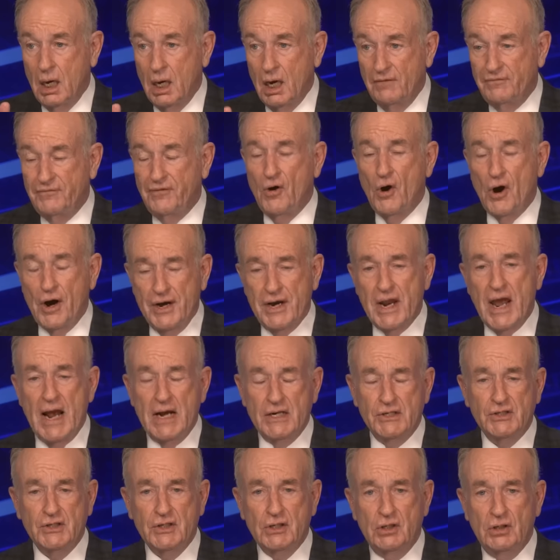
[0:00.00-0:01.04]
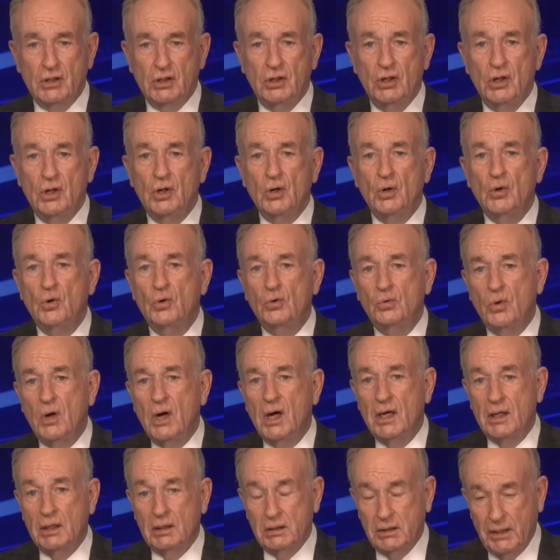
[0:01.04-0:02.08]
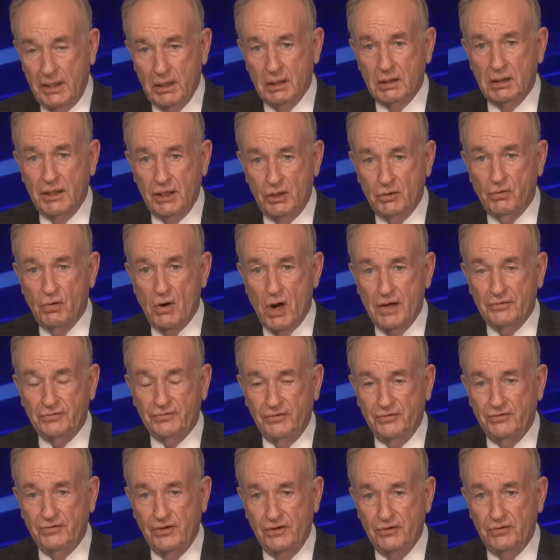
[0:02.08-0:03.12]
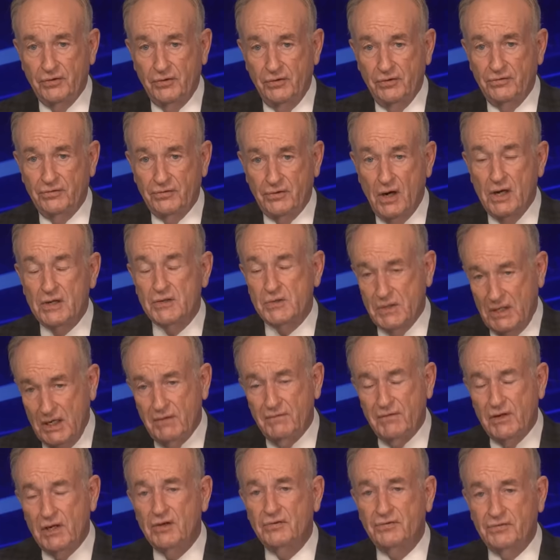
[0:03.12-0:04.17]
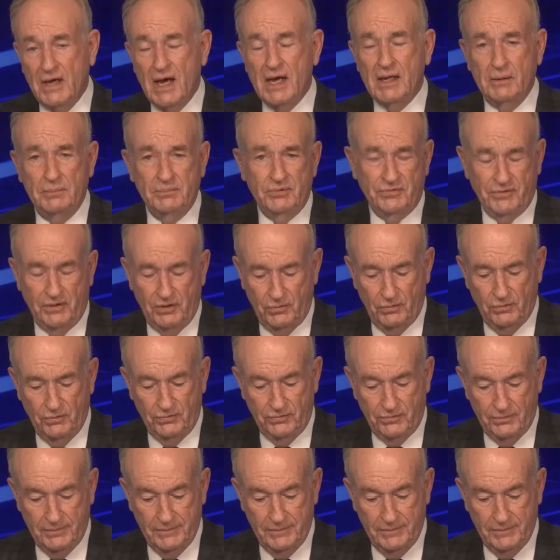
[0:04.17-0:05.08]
a foreign national who illegally crosses into this country, even asylum seekers.